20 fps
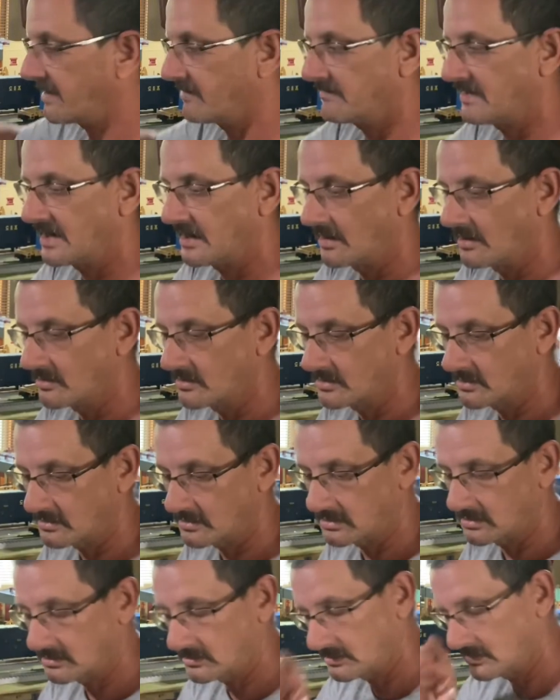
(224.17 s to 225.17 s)
at my
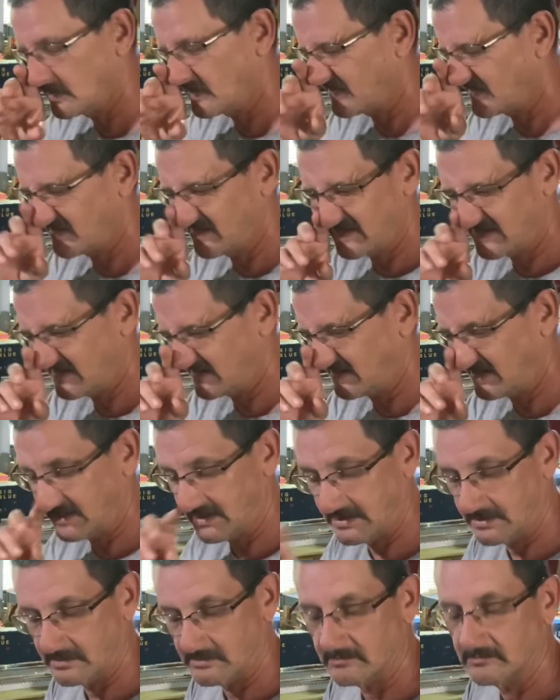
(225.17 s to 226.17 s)
local
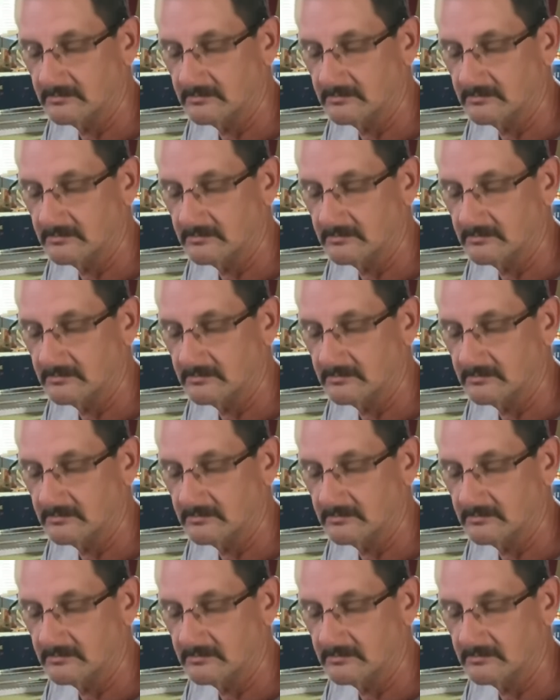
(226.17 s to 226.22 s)
um,